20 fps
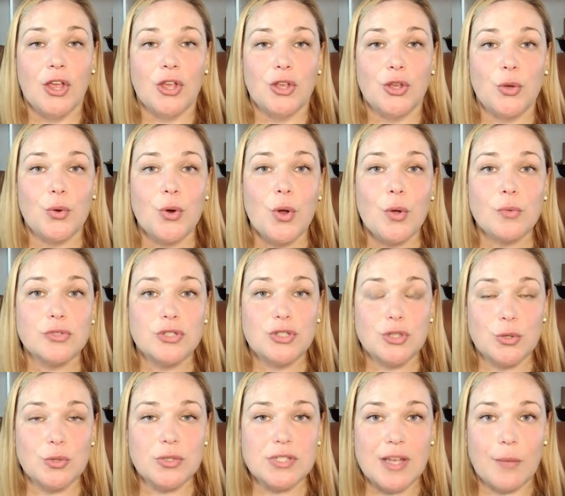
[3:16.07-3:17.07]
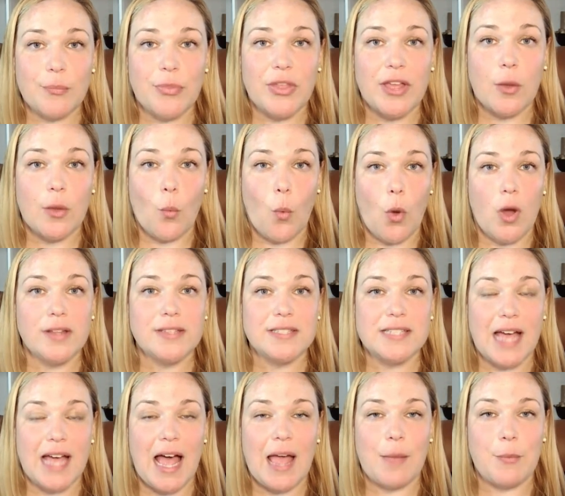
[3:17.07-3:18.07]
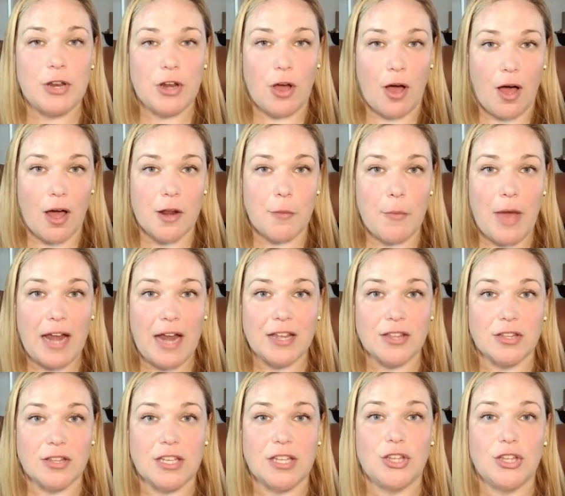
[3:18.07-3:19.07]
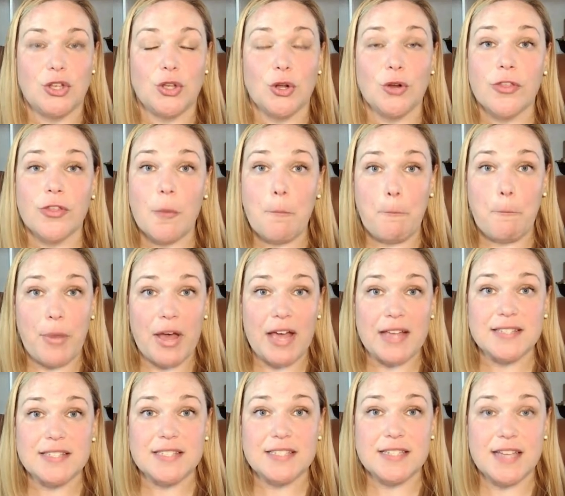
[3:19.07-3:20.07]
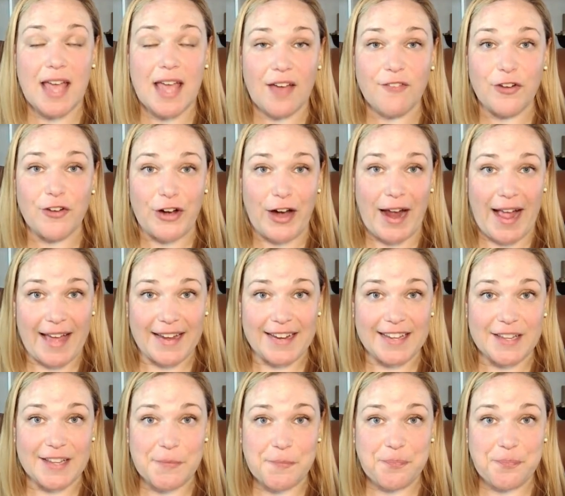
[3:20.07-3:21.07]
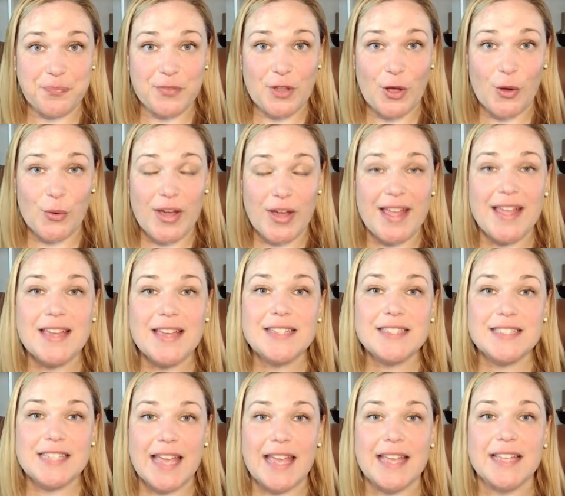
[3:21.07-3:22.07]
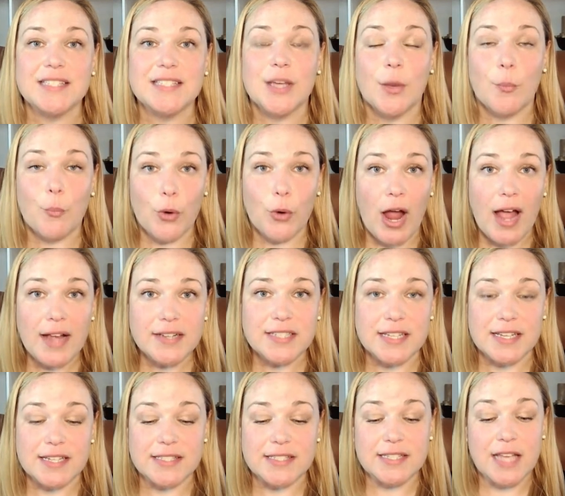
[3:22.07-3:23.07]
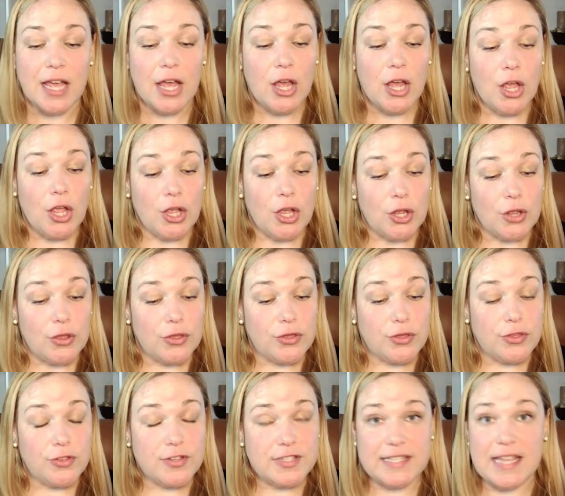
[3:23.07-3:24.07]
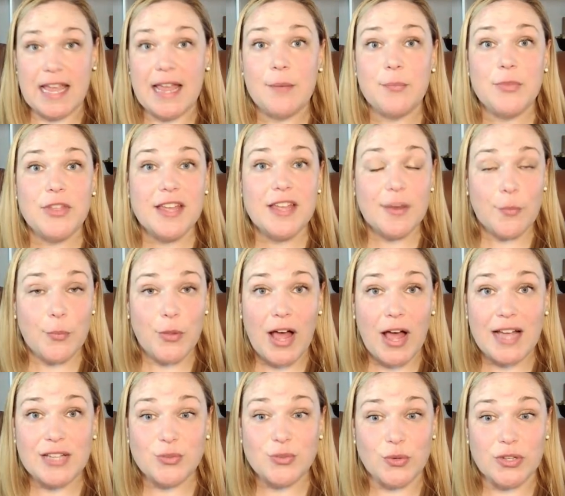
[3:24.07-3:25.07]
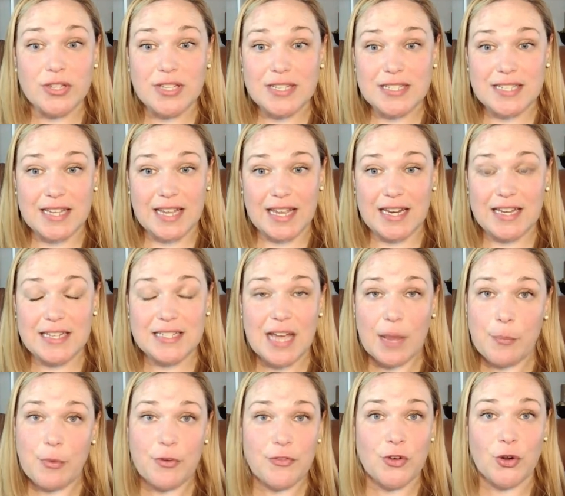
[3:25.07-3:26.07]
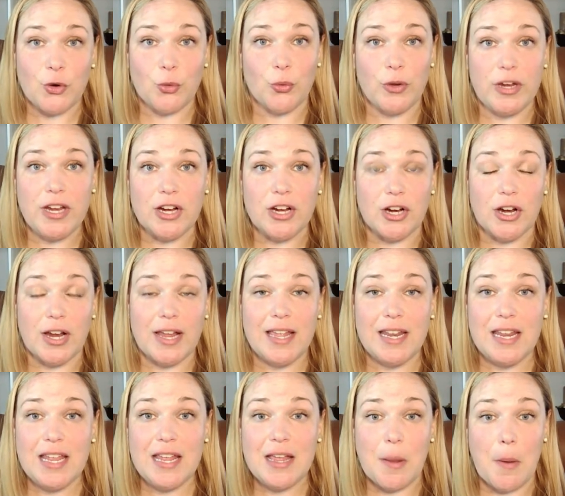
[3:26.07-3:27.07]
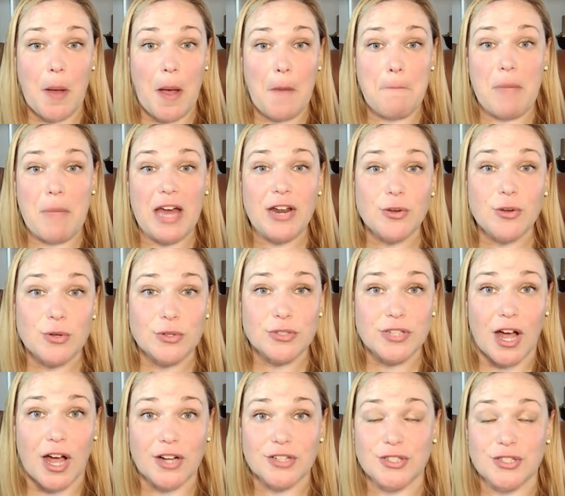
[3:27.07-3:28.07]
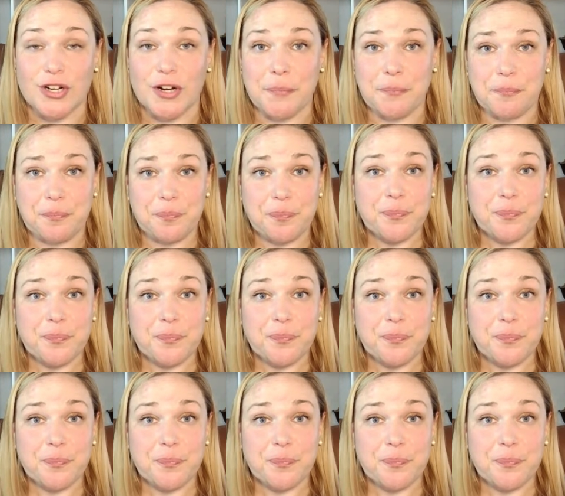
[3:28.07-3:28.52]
You don't do something one time and automatically you're the best ever at it. Okay. It takes practice. Same thing applies really to any type of career, a medical doctor.